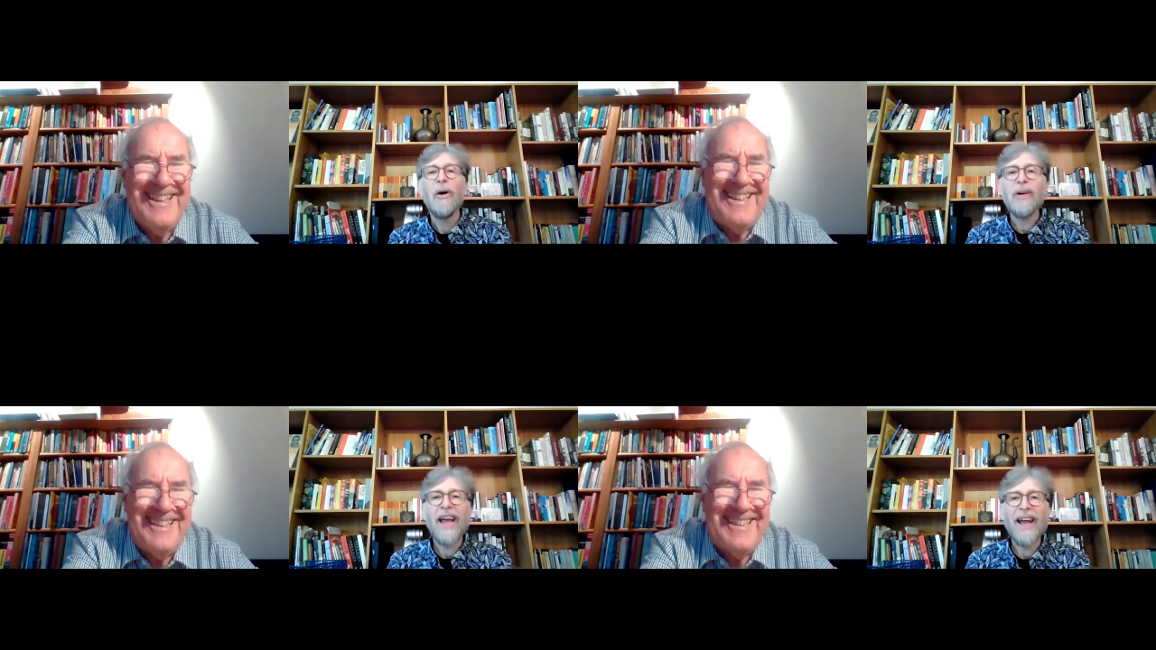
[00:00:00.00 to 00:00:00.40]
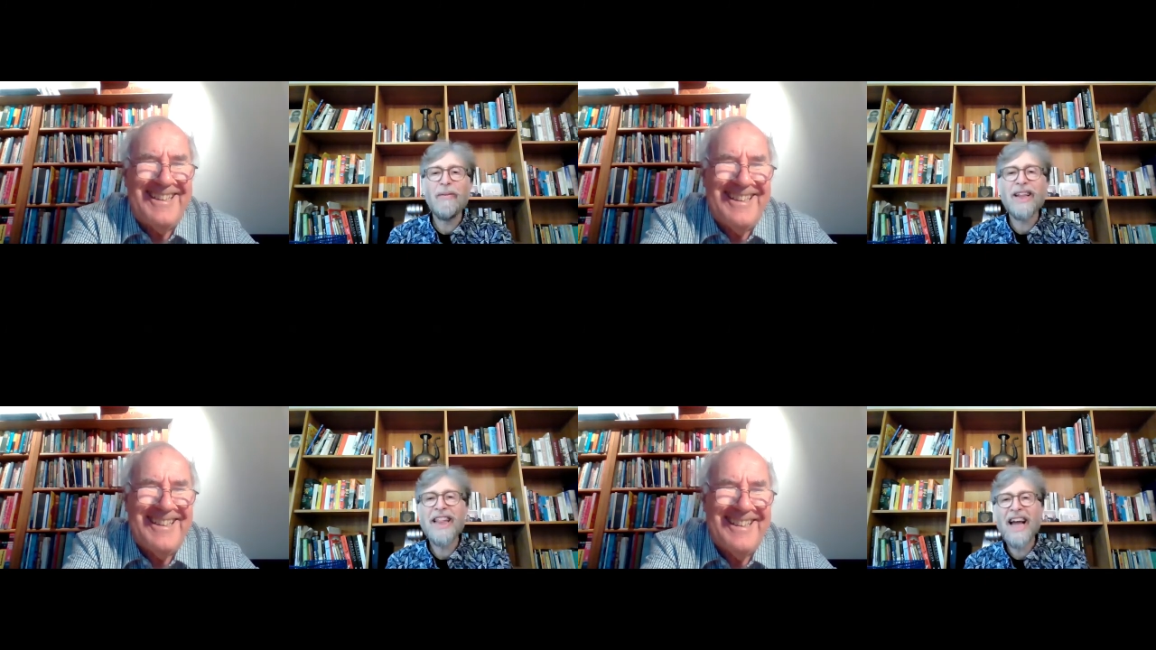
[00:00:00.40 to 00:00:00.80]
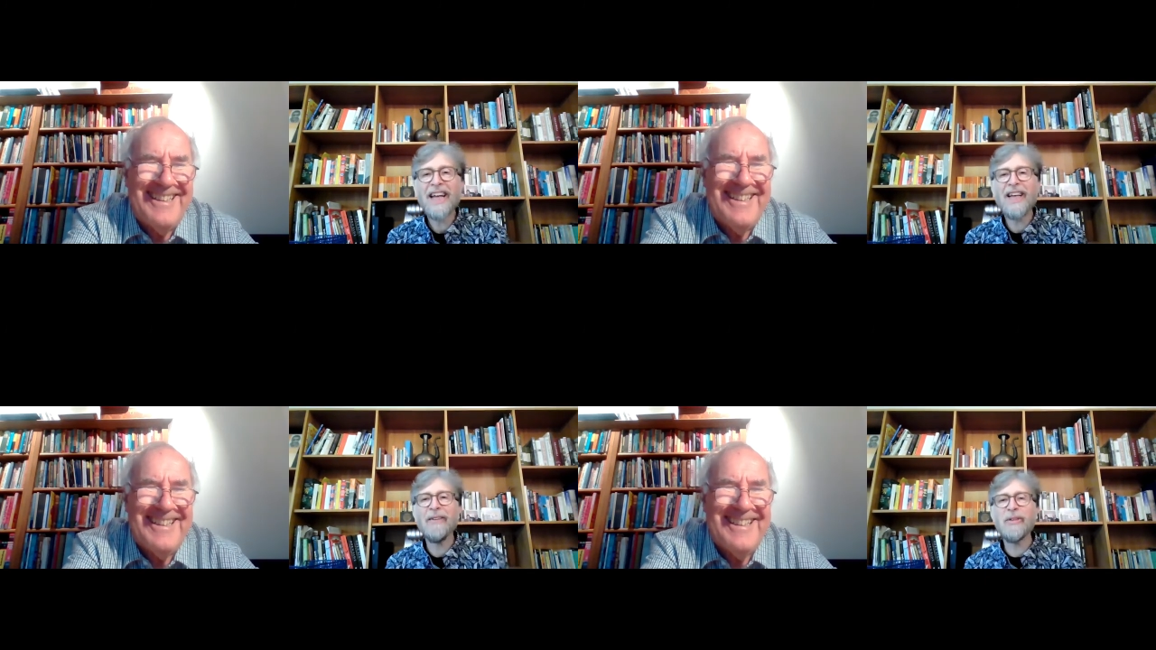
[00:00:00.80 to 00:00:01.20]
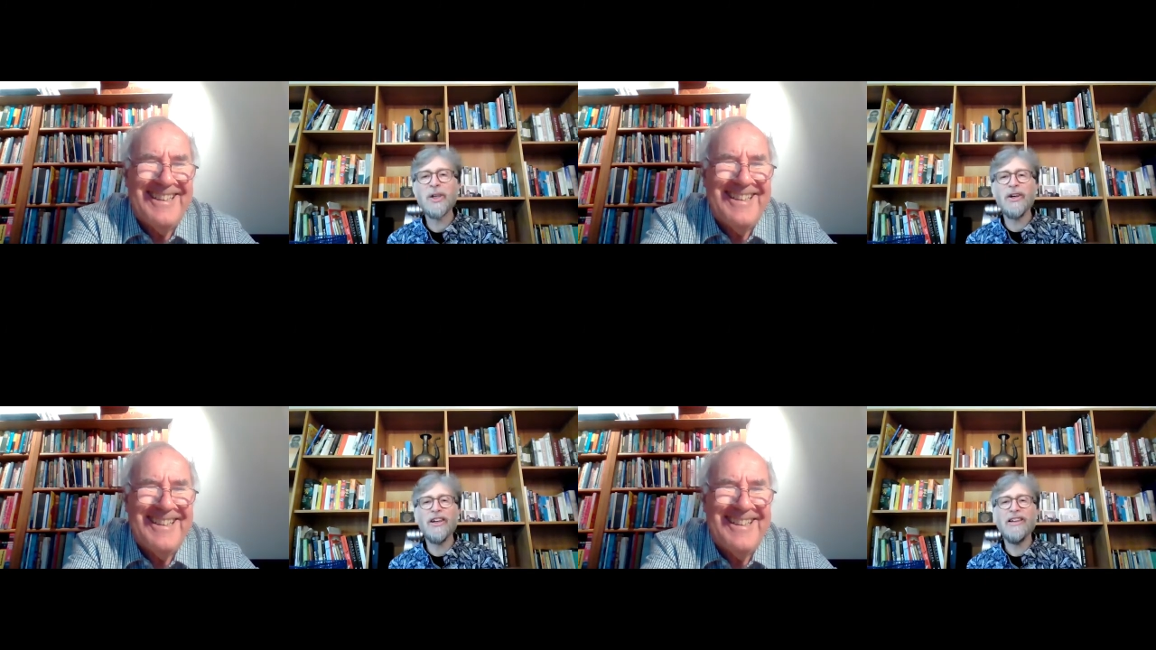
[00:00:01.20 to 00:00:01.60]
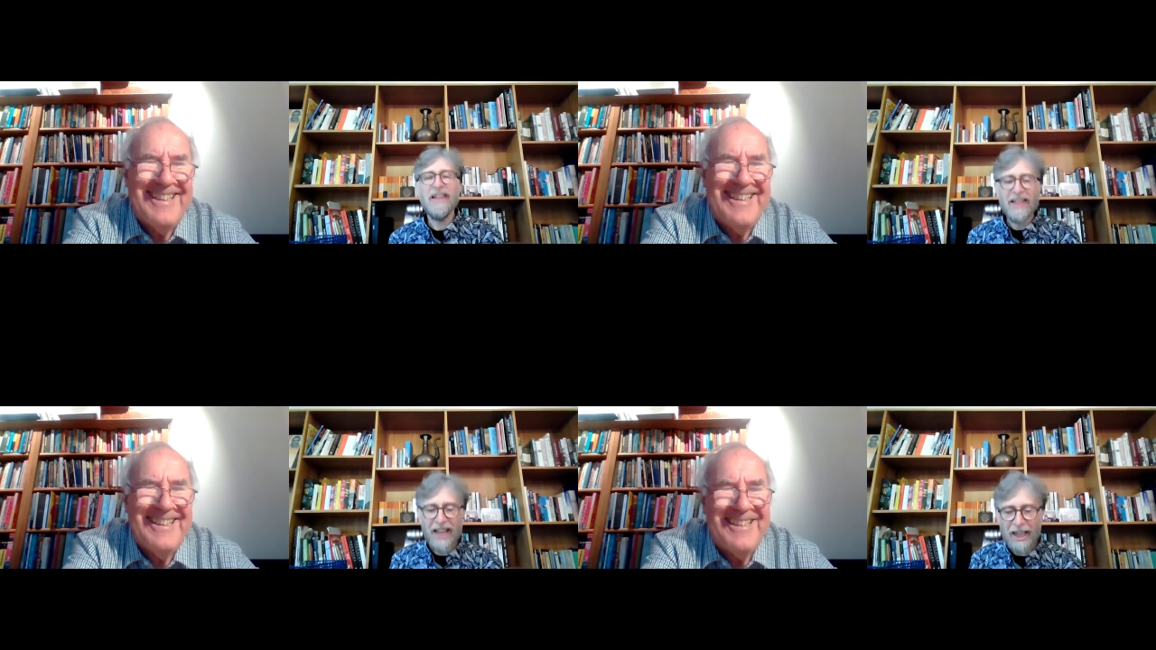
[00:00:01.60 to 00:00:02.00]
Speaker 1: okay, well, thank you, John.
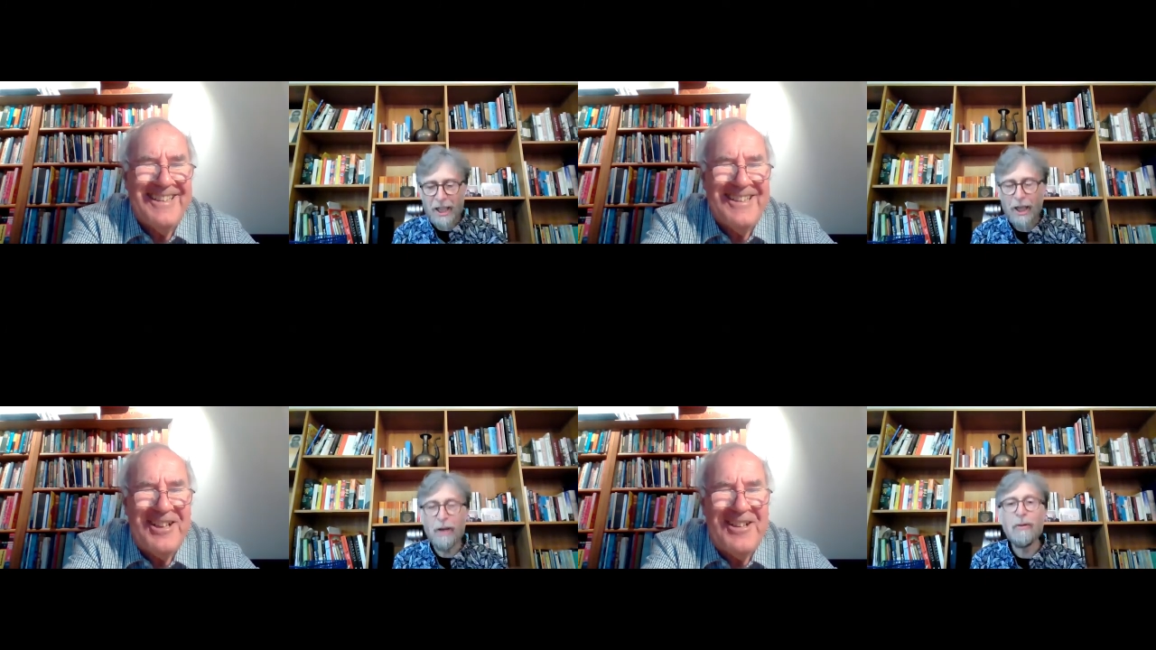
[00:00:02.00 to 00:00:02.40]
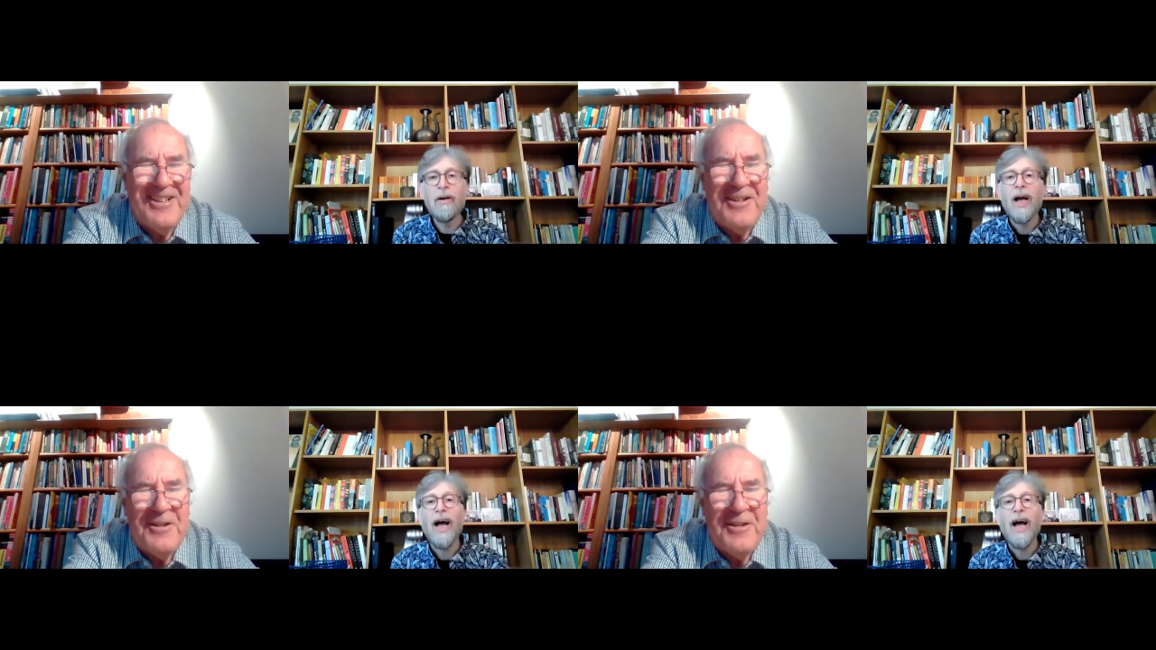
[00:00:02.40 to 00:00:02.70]
Thank you.